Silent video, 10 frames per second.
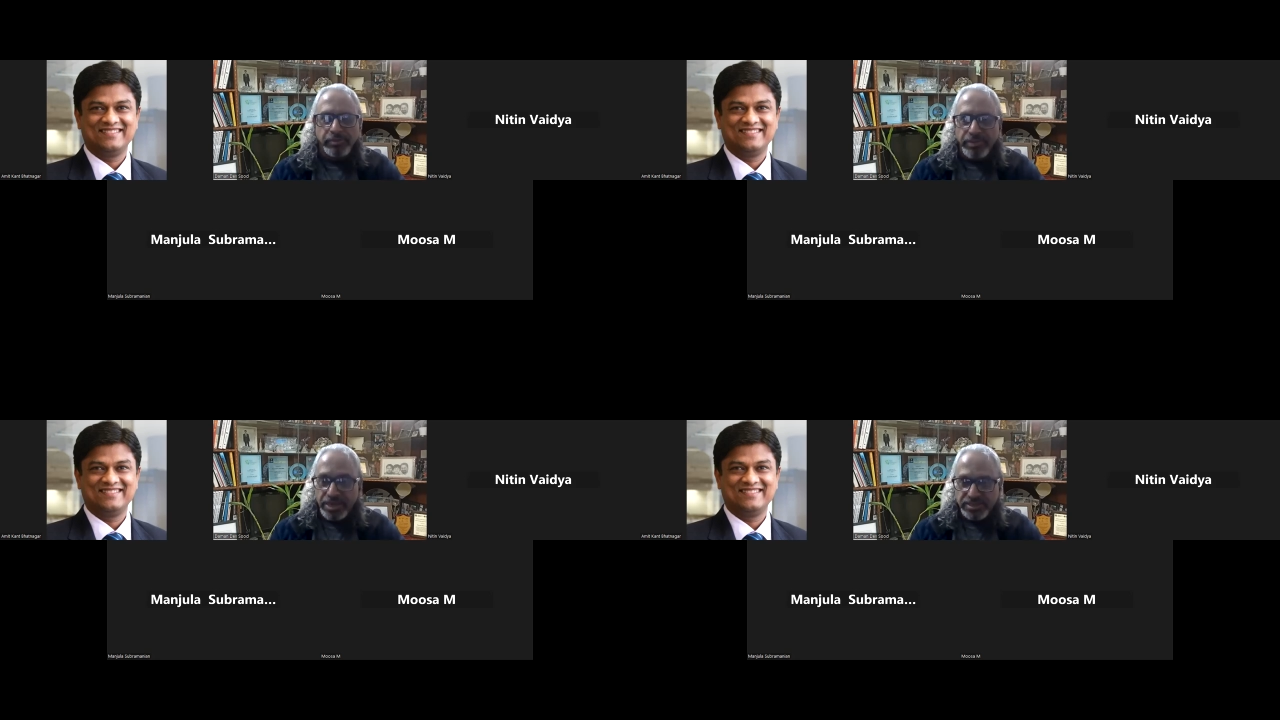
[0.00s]

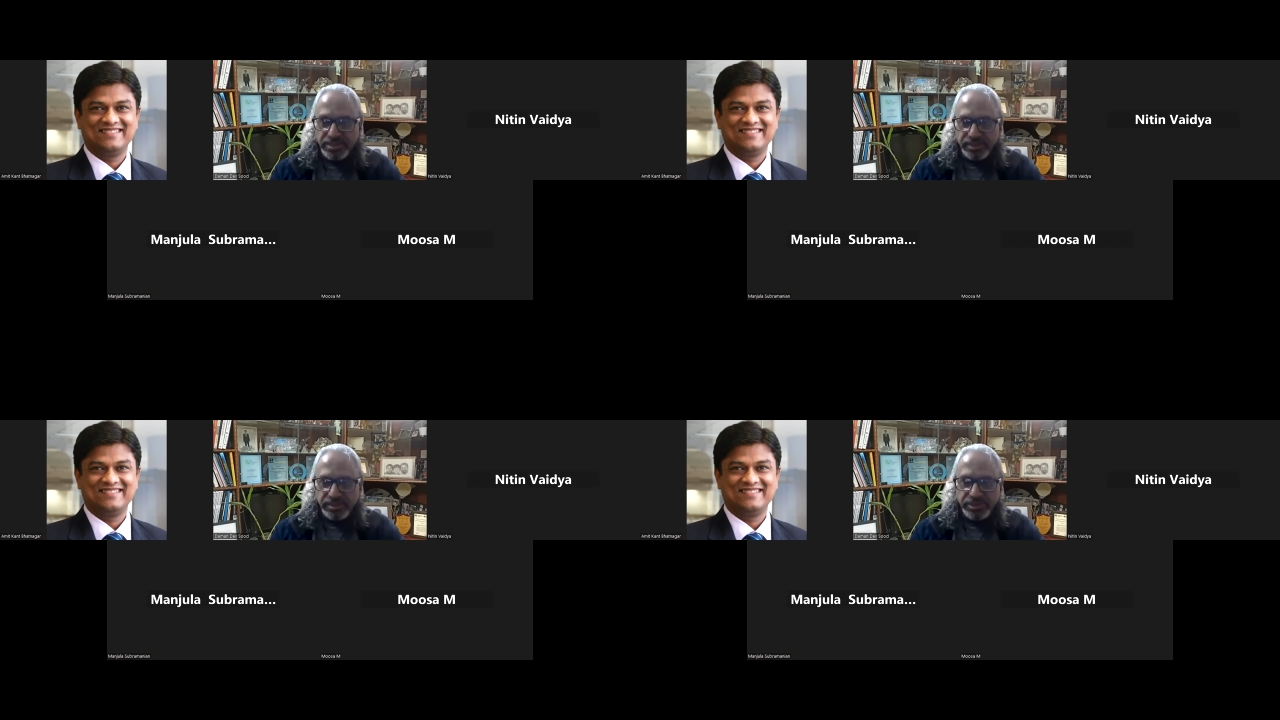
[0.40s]

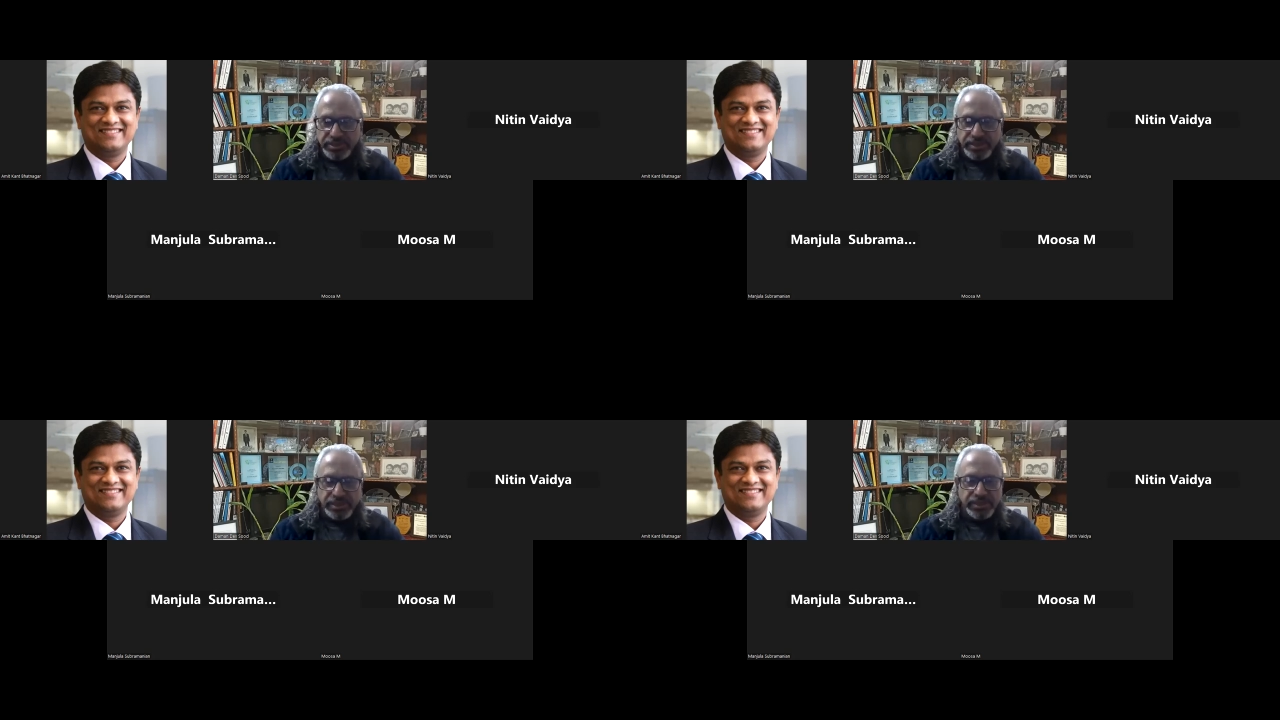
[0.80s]
Speaker 1: Bain's and
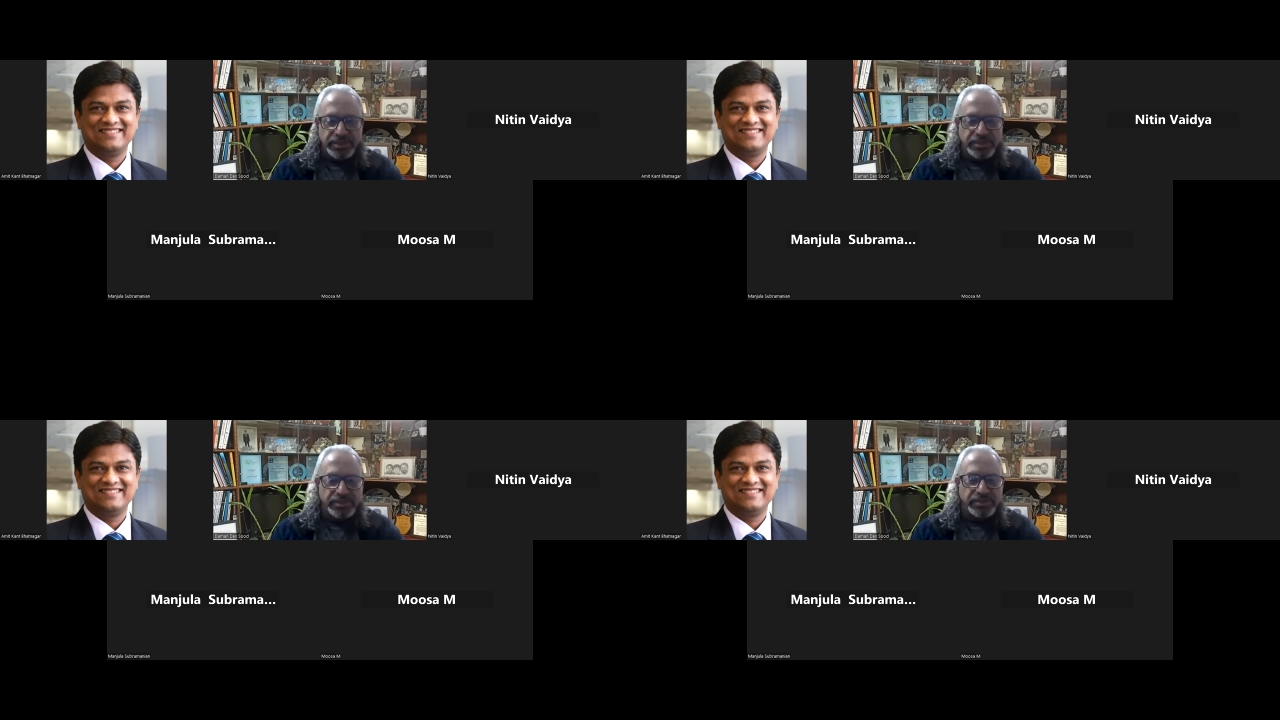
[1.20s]
Company
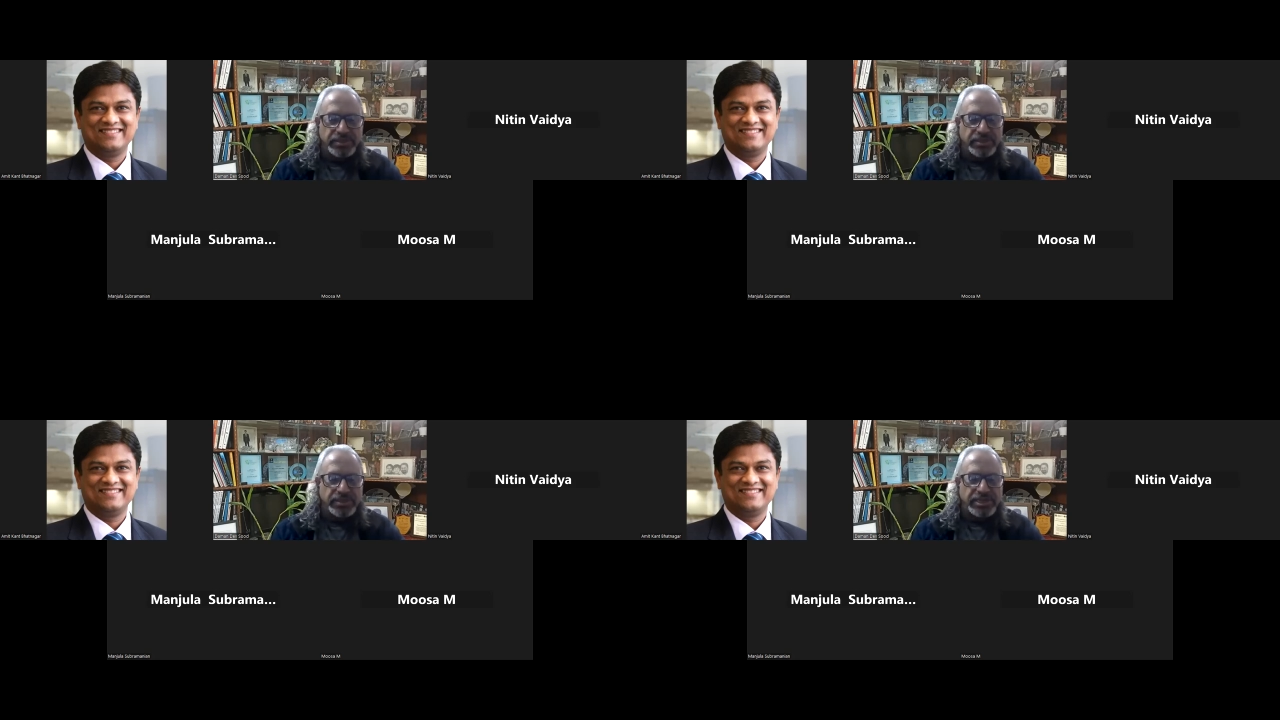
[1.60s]
directly.
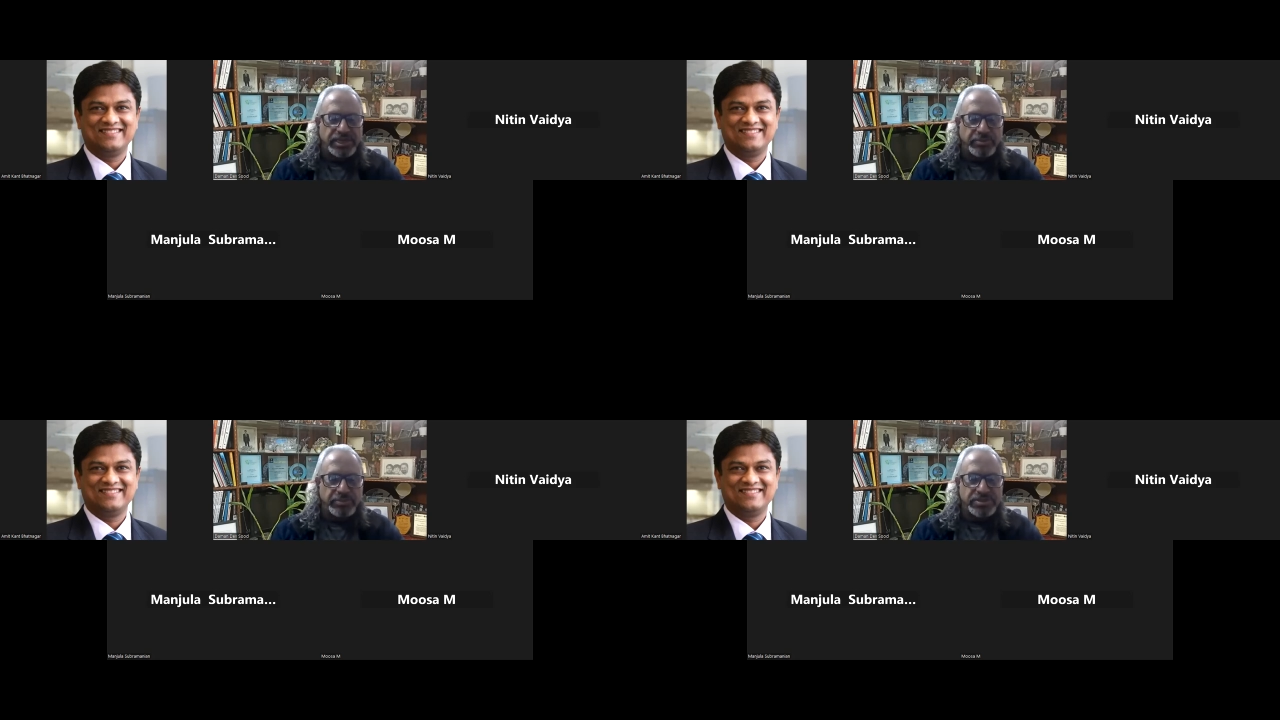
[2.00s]

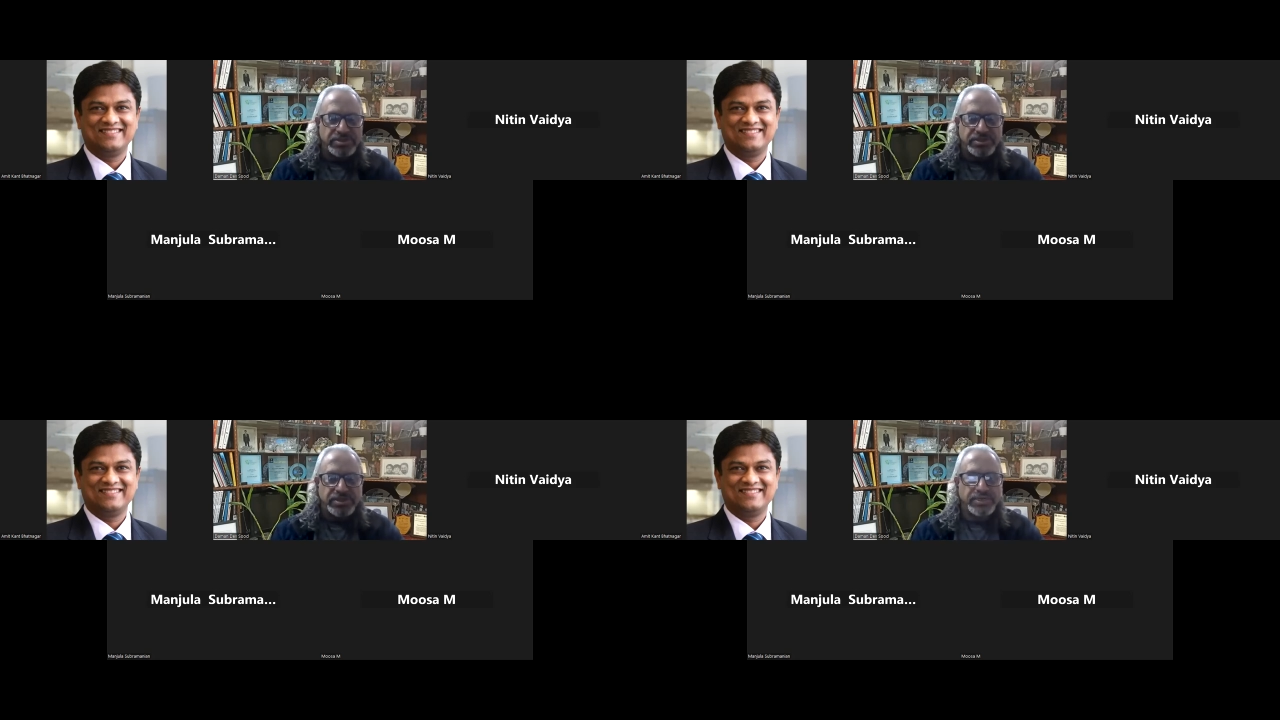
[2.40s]
Let me
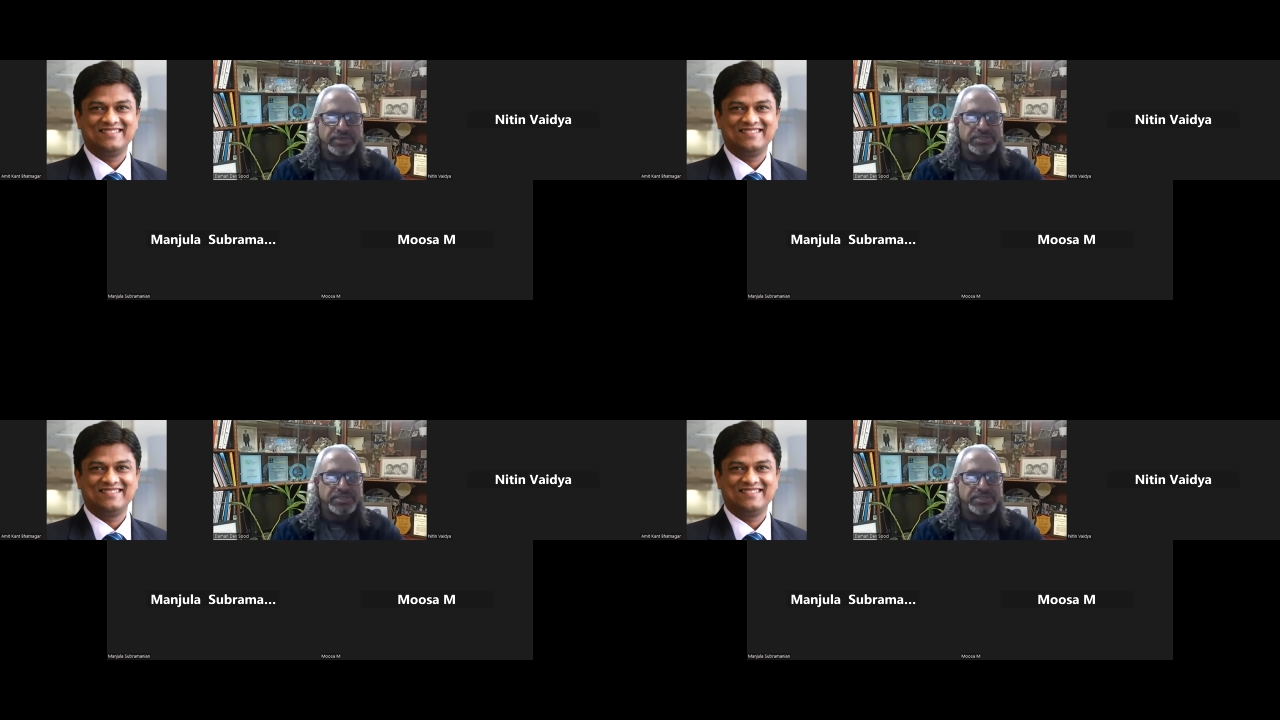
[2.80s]
start